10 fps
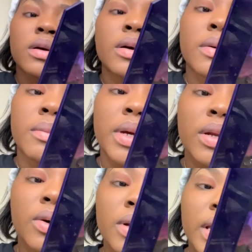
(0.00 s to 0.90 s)
Men
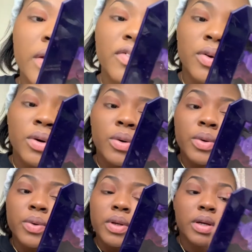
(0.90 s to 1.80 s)
don't like for go out with
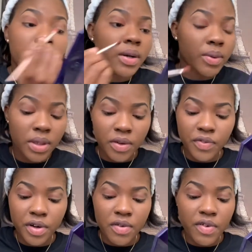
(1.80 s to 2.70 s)
you, Naka, will take forever